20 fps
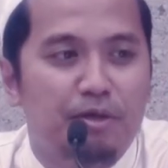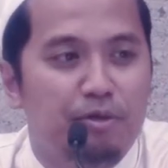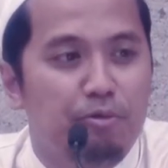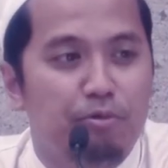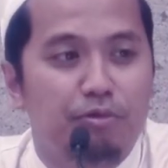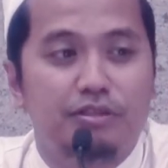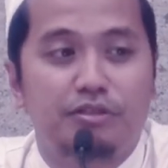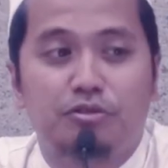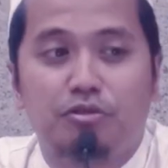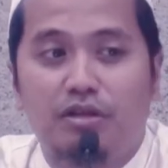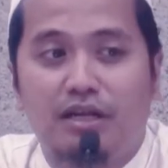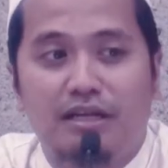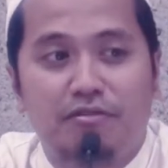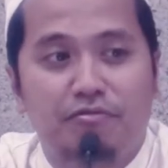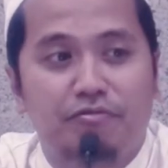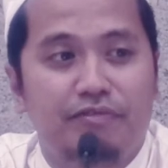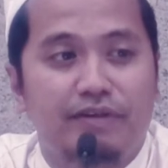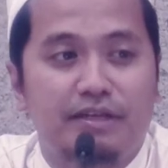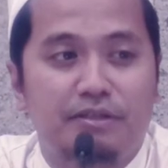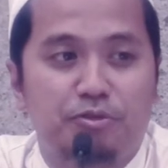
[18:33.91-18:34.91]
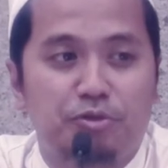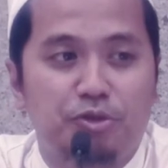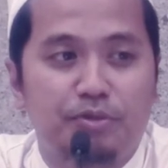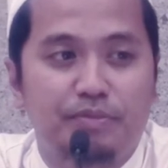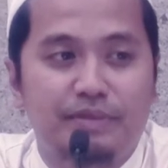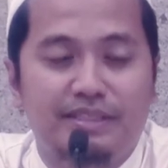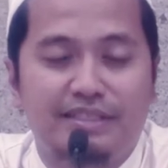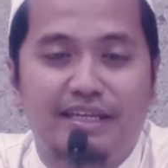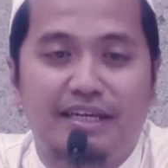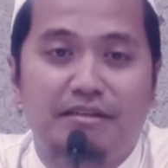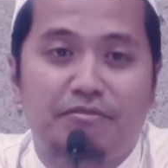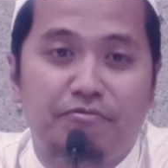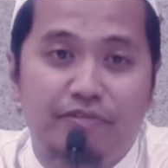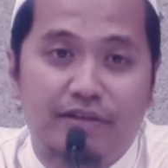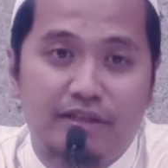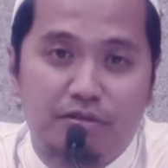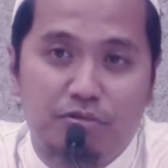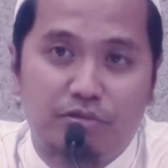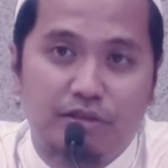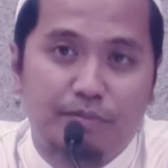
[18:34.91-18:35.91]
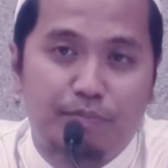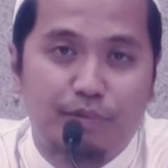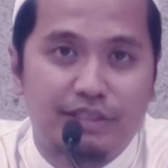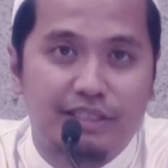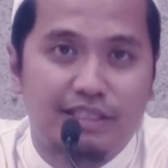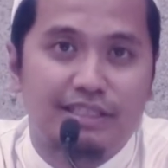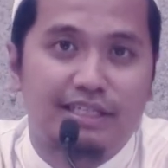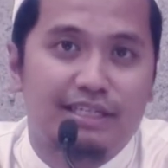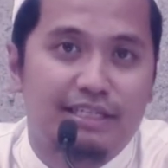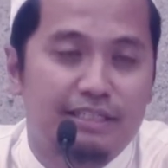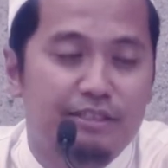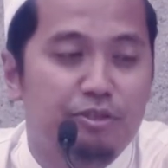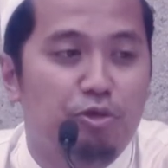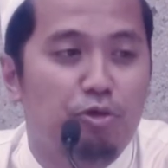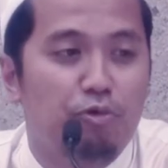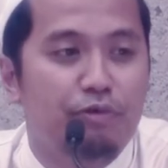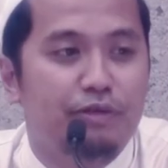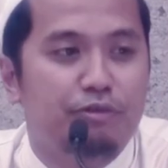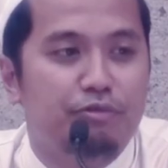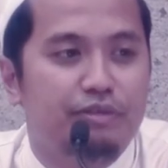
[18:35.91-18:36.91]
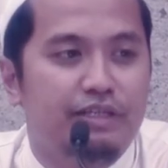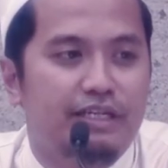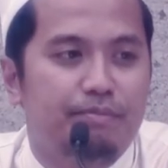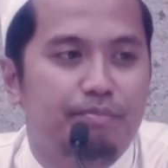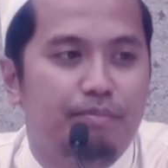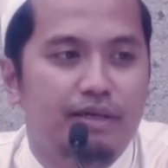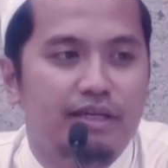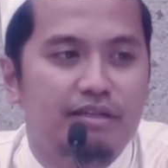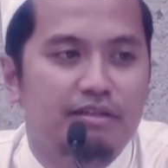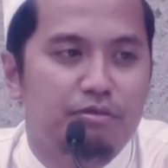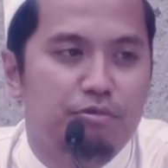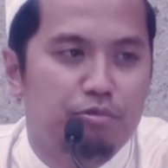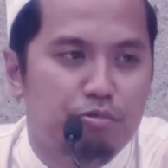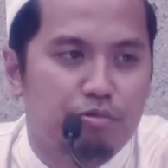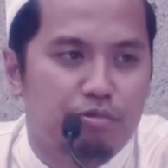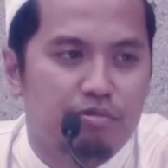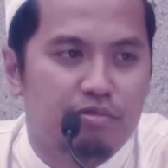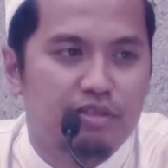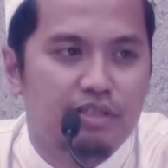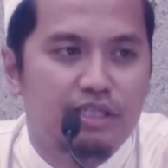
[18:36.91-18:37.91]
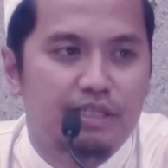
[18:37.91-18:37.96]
No, it's not unfair to him, it's unfair to the person that he's going to get married to.